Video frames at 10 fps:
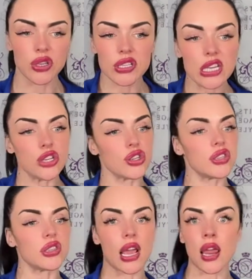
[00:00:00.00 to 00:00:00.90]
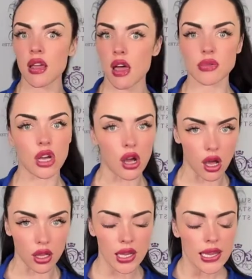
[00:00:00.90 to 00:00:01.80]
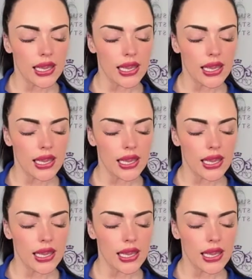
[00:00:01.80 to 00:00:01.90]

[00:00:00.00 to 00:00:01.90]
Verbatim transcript: You can see she's standing up tall.